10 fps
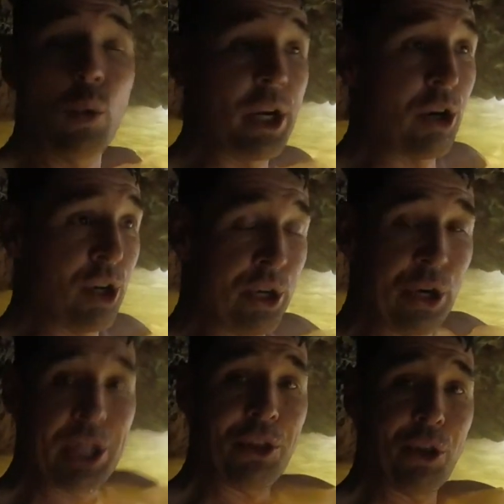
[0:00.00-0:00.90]
we are
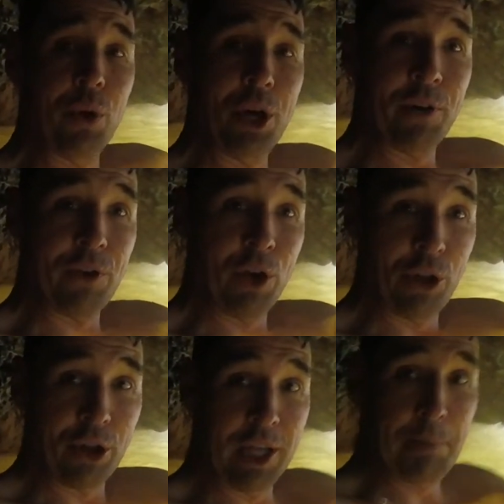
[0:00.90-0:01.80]
underneath the waterfall,
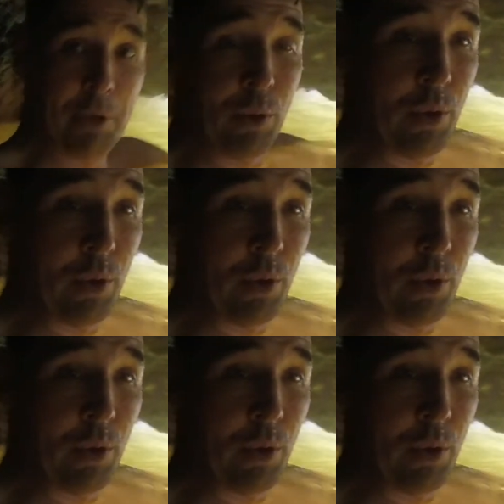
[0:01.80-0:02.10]
the lip of the